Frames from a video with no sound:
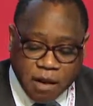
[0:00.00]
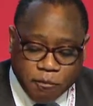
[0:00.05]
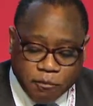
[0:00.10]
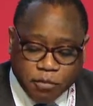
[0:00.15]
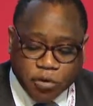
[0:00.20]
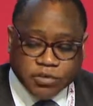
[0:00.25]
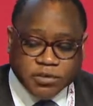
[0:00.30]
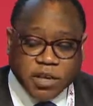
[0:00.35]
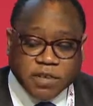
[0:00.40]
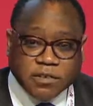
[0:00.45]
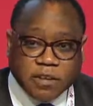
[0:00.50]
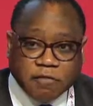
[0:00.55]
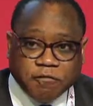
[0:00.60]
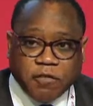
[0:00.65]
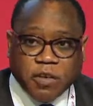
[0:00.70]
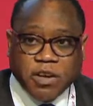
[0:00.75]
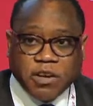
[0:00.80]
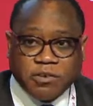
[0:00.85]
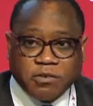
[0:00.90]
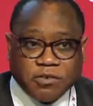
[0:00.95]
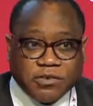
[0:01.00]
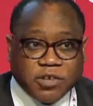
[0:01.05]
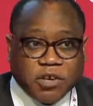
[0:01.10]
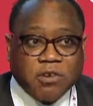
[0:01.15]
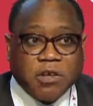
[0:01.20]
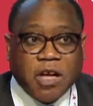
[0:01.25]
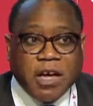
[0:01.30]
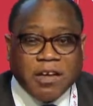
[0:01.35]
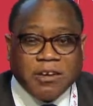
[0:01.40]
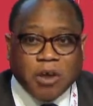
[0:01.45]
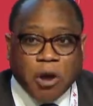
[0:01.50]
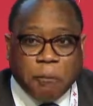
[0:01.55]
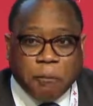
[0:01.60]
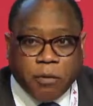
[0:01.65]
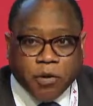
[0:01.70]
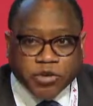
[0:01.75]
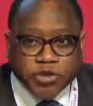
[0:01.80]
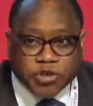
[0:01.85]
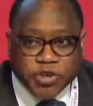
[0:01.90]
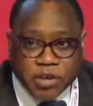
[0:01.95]
process and finished goods. So the
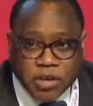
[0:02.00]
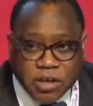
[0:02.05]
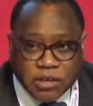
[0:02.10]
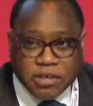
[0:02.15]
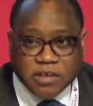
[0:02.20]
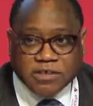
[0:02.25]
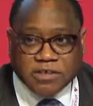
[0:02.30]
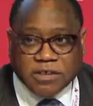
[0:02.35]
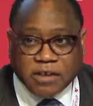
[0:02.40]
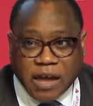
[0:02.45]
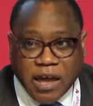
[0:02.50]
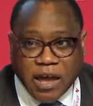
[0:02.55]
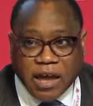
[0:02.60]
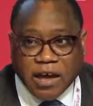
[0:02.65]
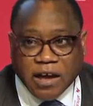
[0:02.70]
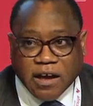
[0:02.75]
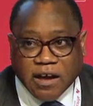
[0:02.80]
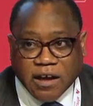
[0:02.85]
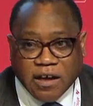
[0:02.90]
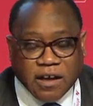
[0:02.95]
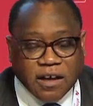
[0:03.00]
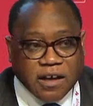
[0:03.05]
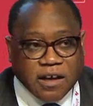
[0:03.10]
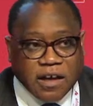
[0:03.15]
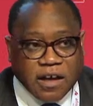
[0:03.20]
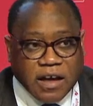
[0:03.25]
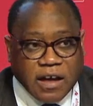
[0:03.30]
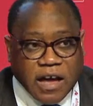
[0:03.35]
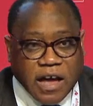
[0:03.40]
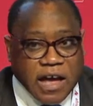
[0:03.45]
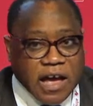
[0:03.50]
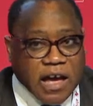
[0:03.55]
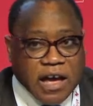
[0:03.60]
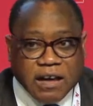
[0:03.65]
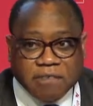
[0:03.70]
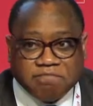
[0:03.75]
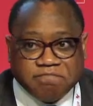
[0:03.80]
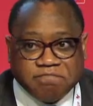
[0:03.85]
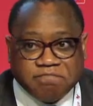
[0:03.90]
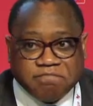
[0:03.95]
opportunities there
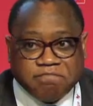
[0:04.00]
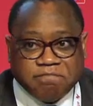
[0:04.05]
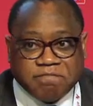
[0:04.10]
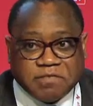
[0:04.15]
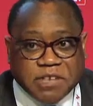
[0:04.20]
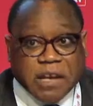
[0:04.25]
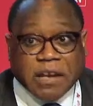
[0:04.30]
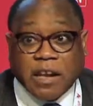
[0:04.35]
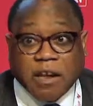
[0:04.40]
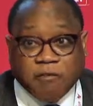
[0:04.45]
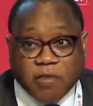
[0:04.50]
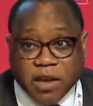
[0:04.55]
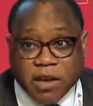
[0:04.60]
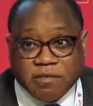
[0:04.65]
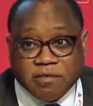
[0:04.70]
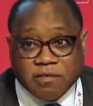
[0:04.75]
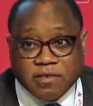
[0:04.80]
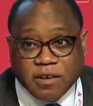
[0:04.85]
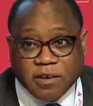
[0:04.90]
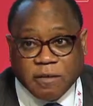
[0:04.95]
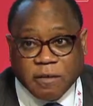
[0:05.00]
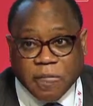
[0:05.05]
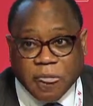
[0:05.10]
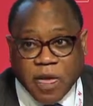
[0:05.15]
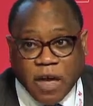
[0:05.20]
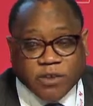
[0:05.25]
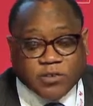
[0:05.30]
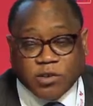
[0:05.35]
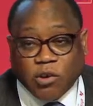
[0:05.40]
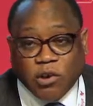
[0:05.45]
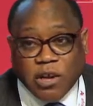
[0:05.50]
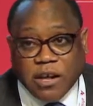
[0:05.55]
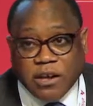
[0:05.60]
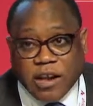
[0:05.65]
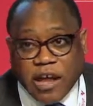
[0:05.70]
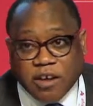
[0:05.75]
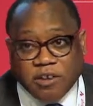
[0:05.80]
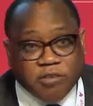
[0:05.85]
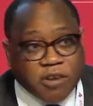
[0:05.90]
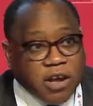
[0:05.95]
are significant. It's only in
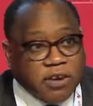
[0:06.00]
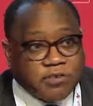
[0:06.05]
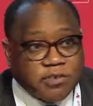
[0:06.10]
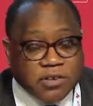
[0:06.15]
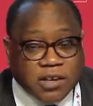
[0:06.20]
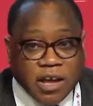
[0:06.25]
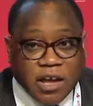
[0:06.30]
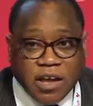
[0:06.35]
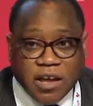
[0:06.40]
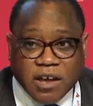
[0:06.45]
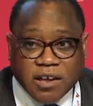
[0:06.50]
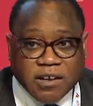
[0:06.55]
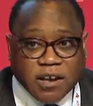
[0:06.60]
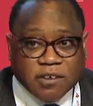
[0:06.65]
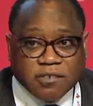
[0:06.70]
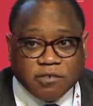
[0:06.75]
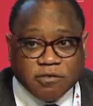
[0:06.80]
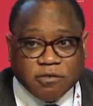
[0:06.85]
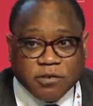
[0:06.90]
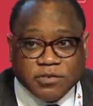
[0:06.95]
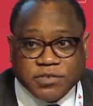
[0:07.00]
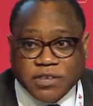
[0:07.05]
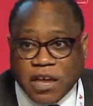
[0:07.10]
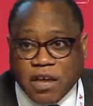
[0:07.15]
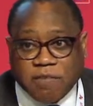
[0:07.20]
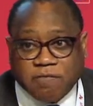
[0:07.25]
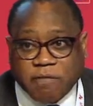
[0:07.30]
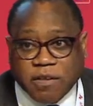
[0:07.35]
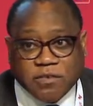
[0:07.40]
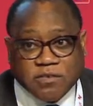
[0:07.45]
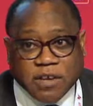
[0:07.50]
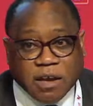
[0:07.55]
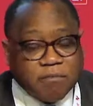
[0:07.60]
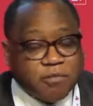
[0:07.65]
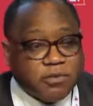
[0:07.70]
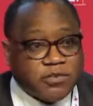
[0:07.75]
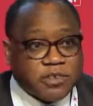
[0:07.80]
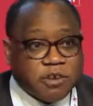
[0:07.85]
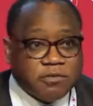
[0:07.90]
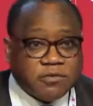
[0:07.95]
Nigeria today that you will say, for
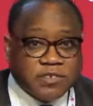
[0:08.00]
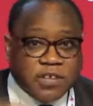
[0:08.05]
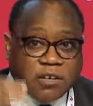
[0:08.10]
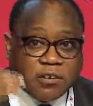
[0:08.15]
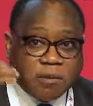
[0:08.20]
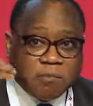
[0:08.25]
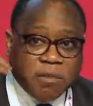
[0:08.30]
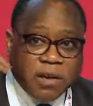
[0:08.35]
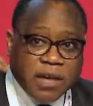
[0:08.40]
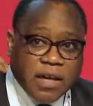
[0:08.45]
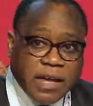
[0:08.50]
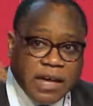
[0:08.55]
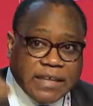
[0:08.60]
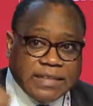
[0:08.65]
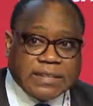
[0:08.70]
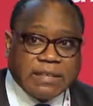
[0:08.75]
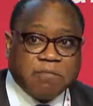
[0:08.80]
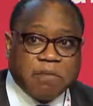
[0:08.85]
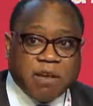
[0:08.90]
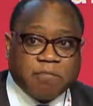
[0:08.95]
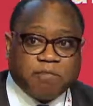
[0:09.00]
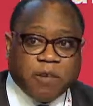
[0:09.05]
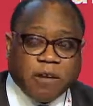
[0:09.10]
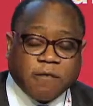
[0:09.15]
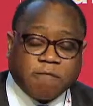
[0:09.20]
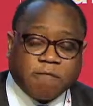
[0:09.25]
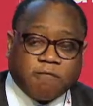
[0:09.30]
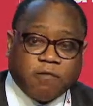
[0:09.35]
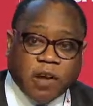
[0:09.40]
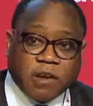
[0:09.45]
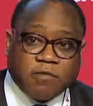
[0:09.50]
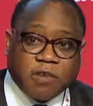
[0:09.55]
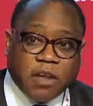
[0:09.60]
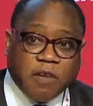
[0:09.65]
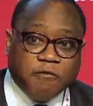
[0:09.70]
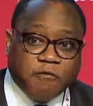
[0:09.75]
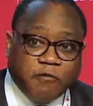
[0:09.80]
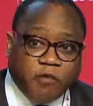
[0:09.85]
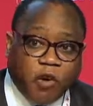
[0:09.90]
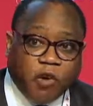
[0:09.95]
example, someone set up a cement factory
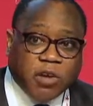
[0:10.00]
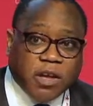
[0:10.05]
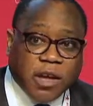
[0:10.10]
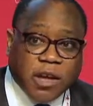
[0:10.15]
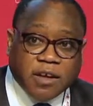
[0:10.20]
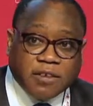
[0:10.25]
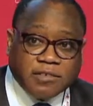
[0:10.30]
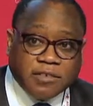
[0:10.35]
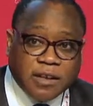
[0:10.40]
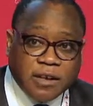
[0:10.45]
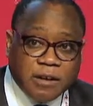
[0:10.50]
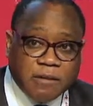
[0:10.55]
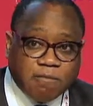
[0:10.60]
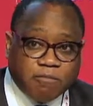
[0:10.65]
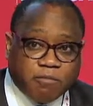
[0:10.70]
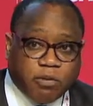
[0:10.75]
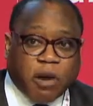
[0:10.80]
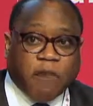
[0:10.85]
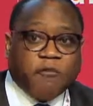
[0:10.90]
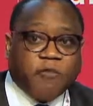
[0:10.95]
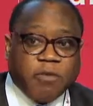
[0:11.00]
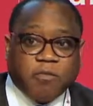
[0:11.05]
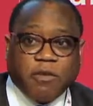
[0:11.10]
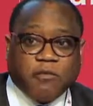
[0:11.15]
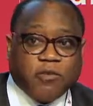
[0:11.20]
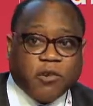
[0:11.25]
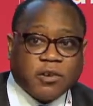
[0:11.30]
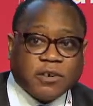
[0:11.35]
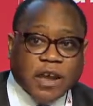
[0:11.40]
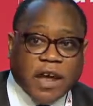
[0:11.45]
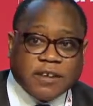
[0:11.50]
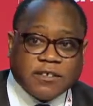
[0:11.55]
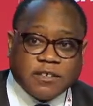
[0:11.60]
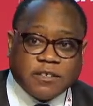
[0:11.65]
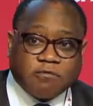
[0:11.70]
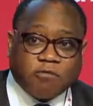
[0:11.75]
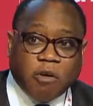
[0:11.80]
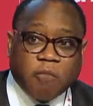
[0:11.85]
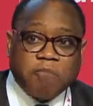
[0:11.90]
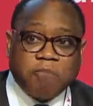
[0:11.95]
in 4 years, profit before
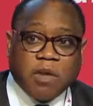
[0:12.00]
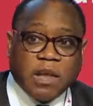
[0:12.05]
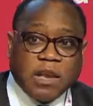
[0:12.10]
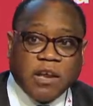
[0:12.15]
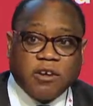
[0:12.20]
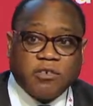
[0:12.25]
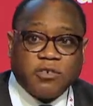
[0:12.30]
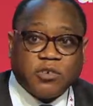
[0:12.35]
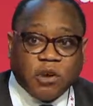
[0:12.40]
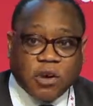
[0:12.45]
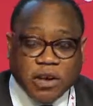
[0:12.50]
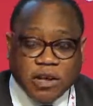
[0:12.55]
taxes, $1 billion.